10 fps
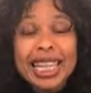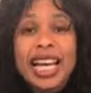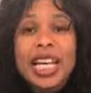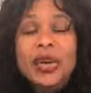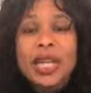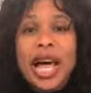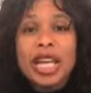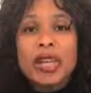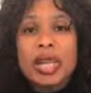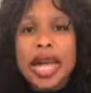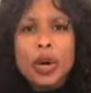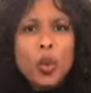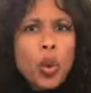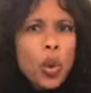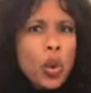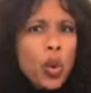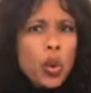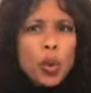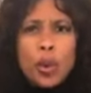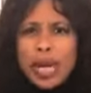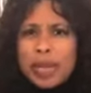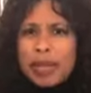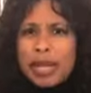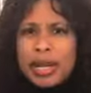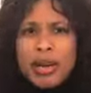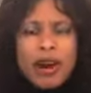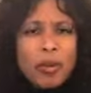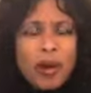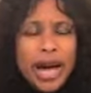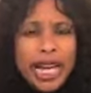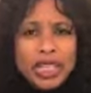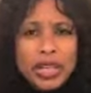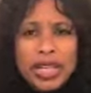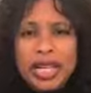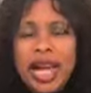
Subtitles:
I know a lot of you are like, whoa, wait a minute, a carbohydrate?